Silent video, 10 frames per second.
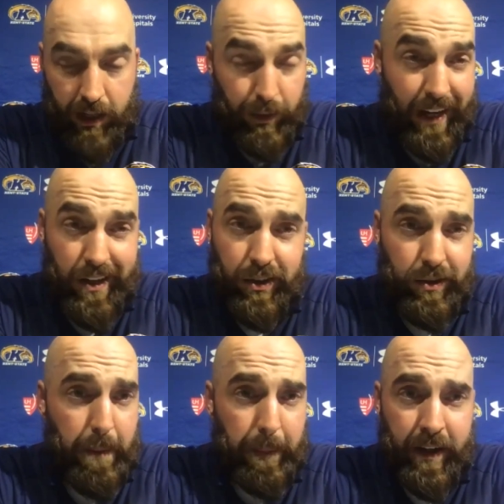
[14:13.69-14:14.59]
And we got other
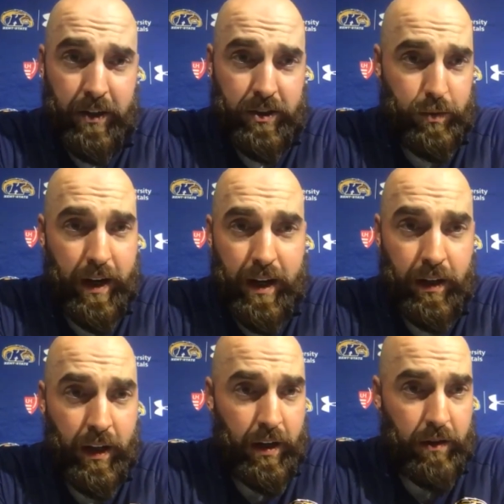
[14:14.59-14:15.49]
great players as well,
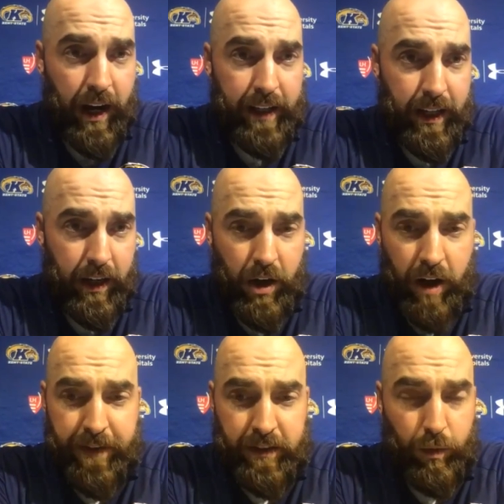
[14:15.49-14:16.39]
right, that are
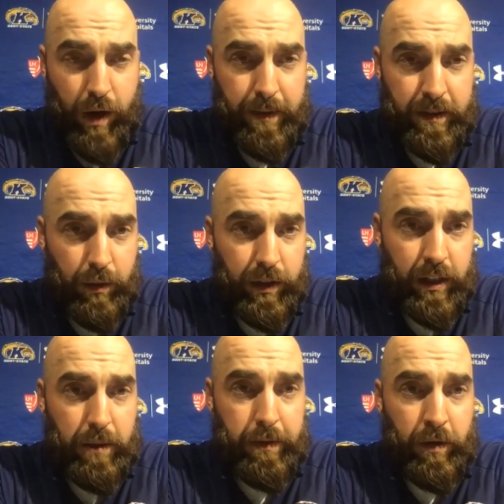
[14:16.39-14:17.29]
offensive weapons that we can
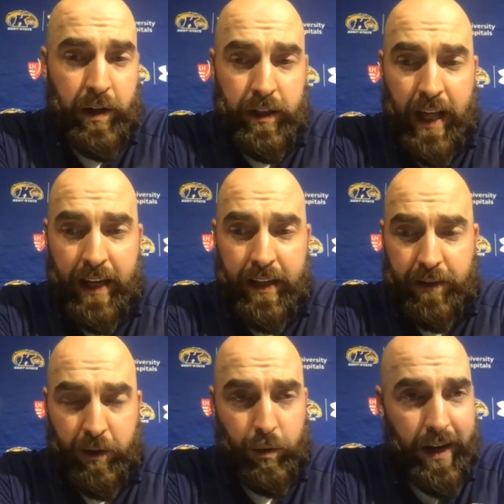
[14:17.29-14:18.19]
deploy in a lot of
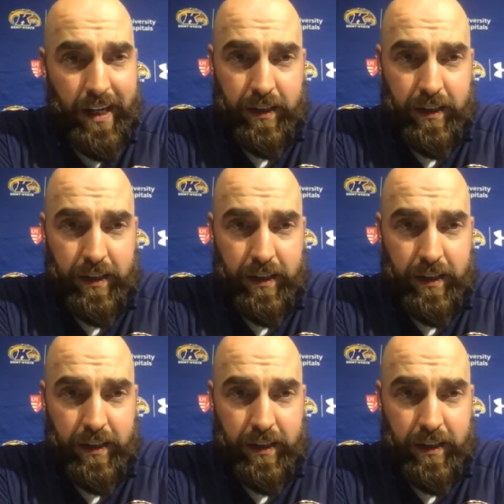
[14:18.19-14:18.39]
different ways.